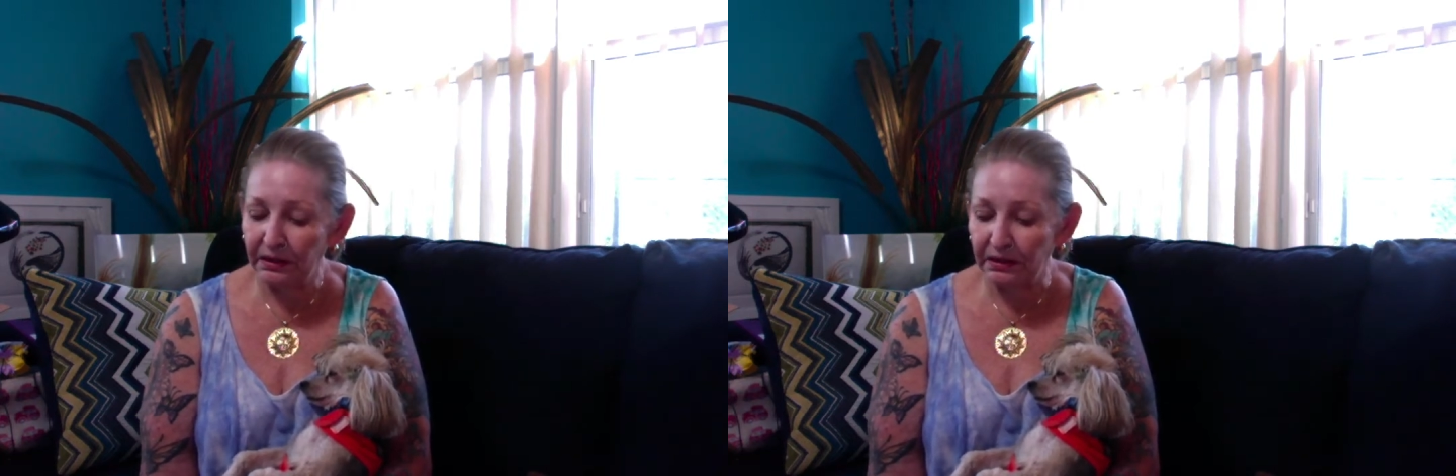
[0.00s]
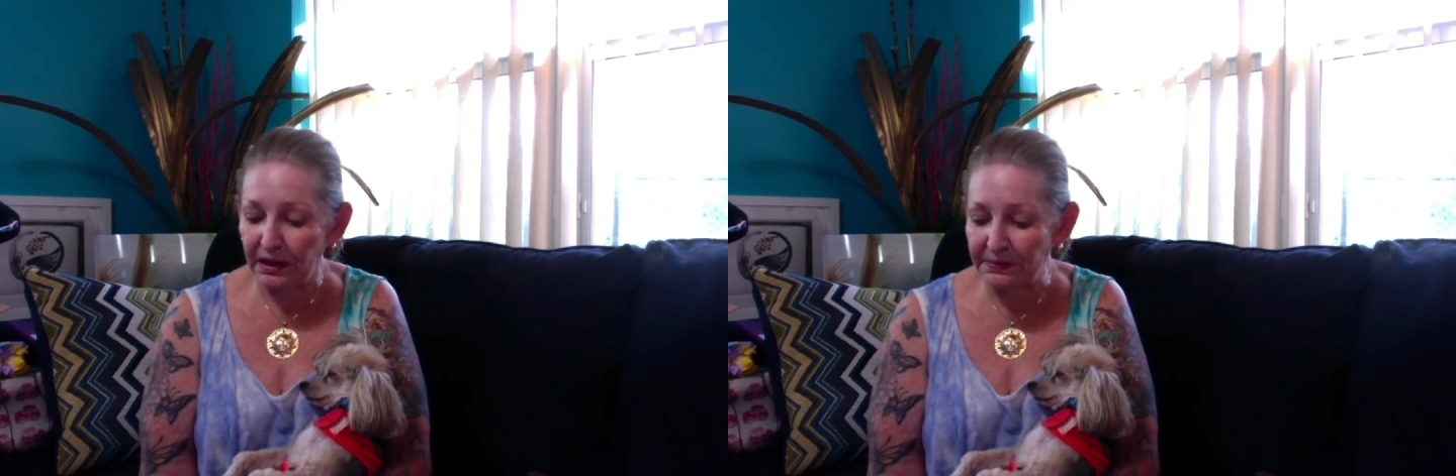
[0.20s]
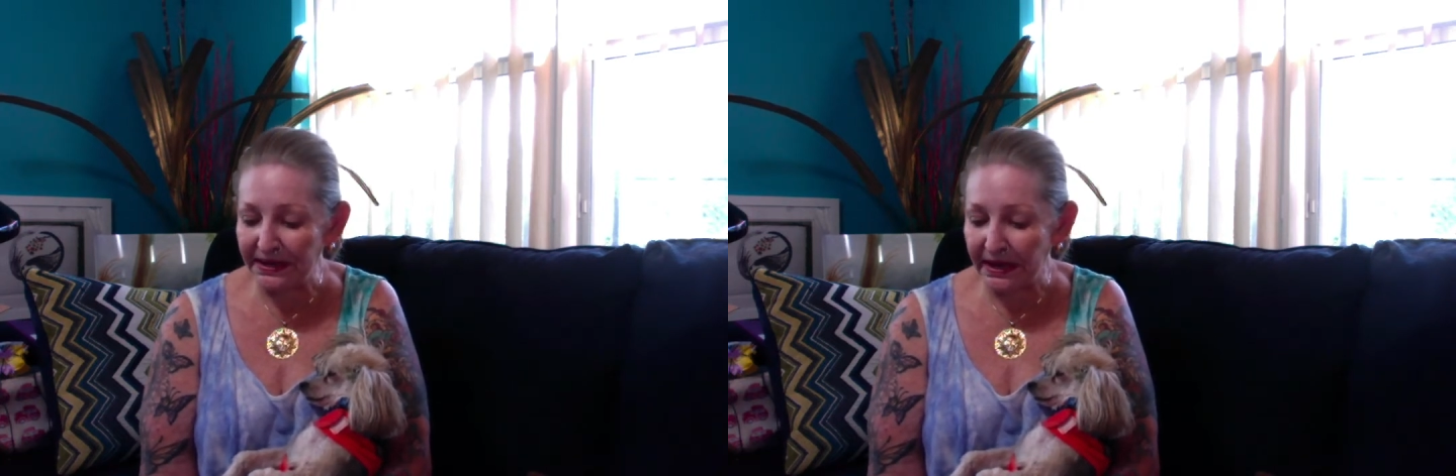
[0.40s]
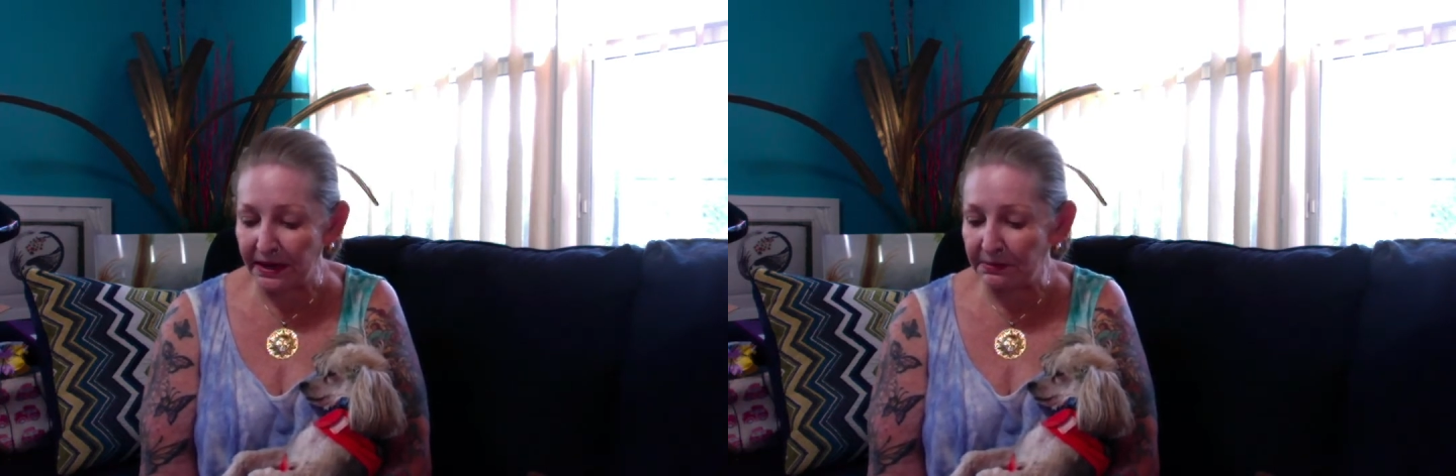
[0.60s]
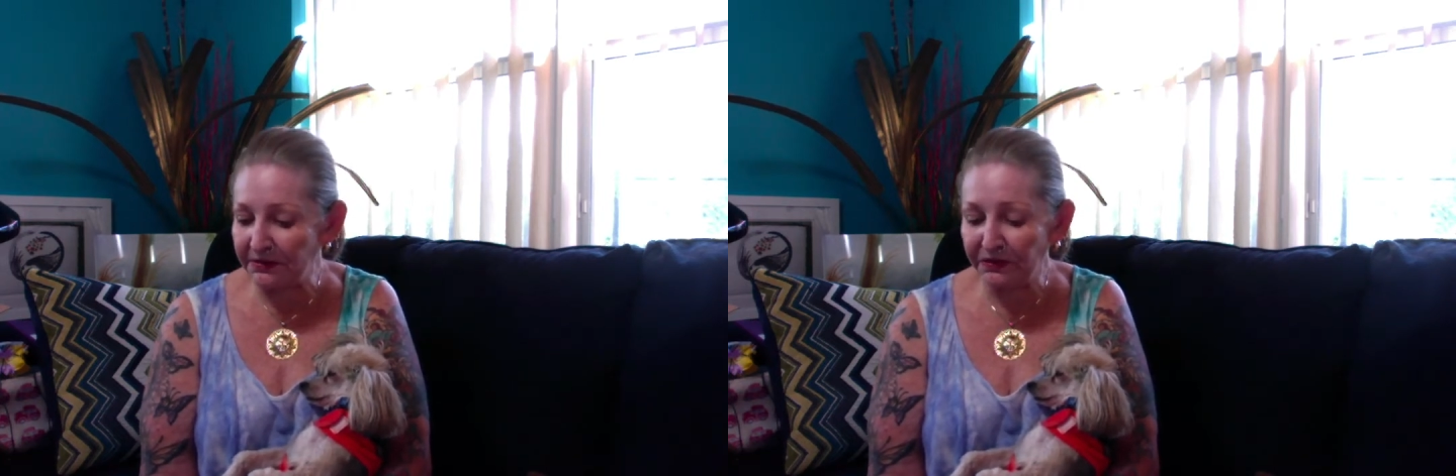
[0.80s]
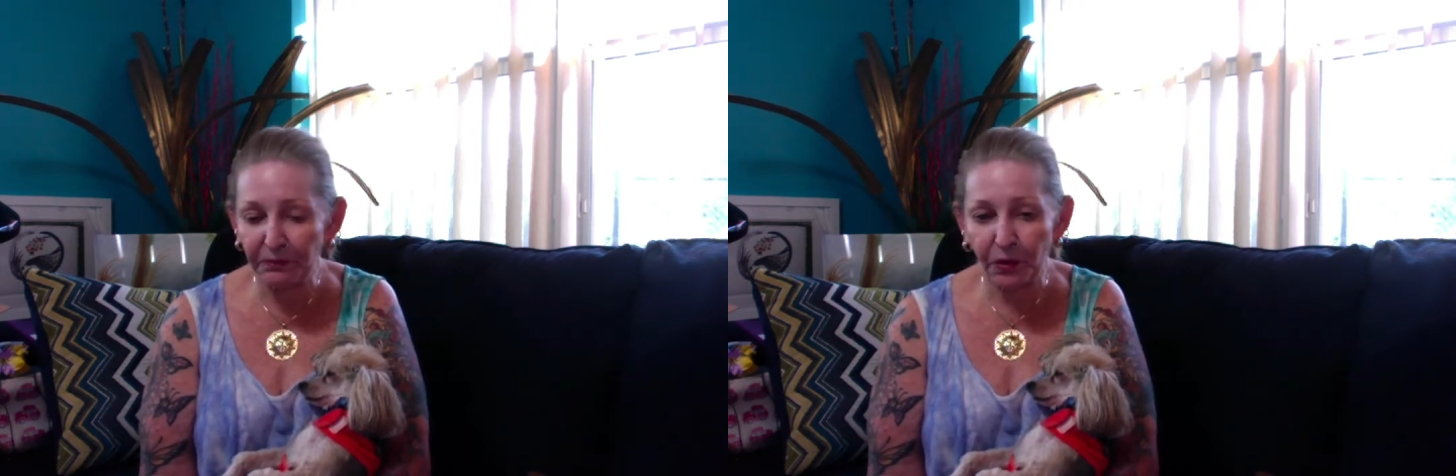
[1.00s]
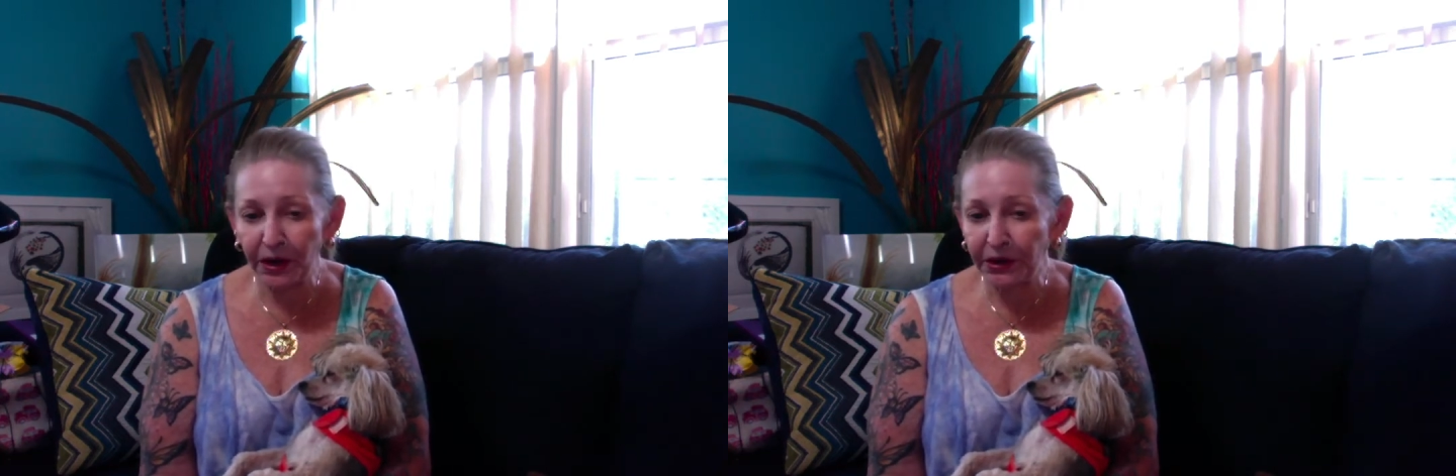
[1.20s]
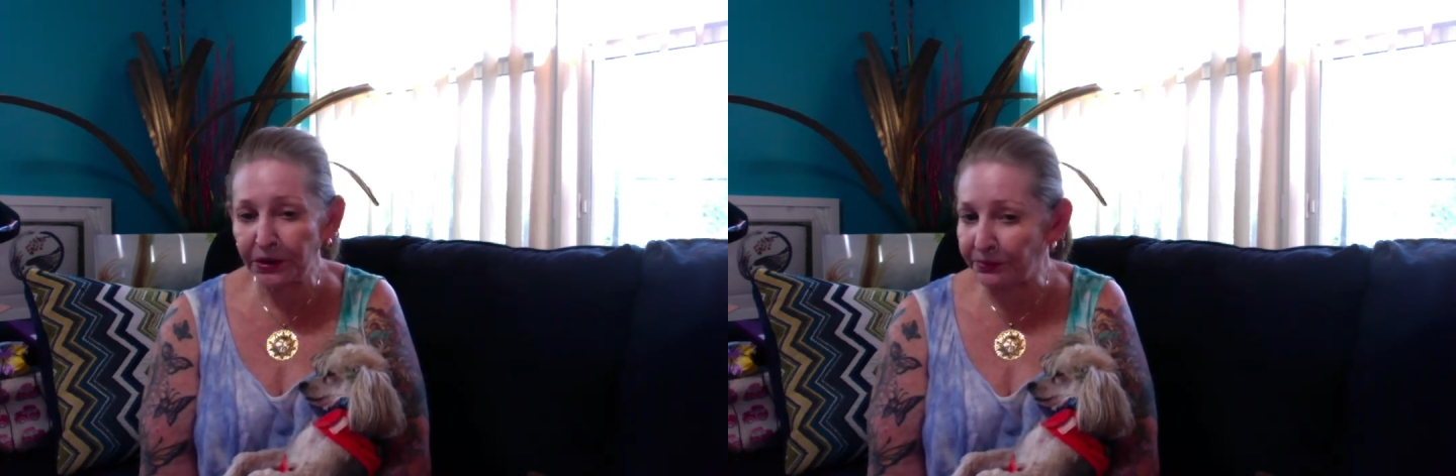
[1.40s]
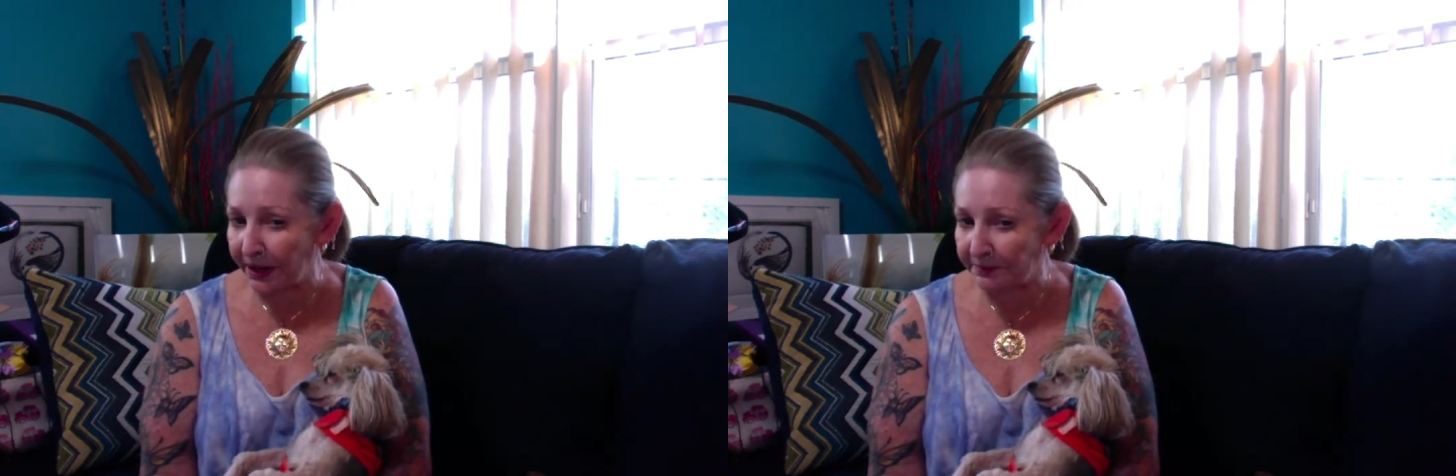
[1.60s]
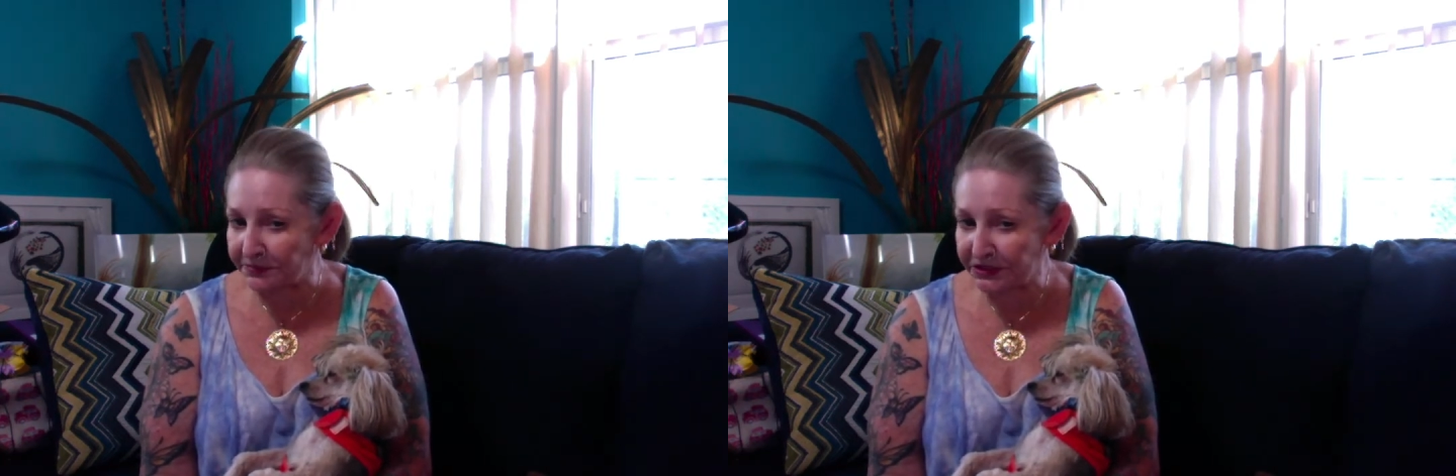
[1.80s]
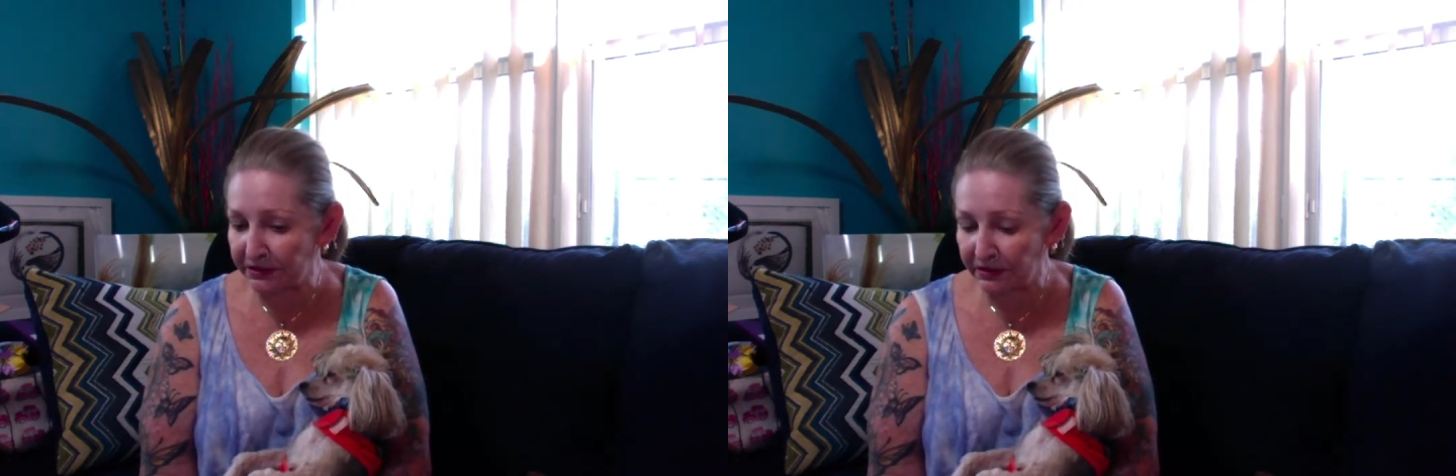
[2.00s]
They became even more corrupt.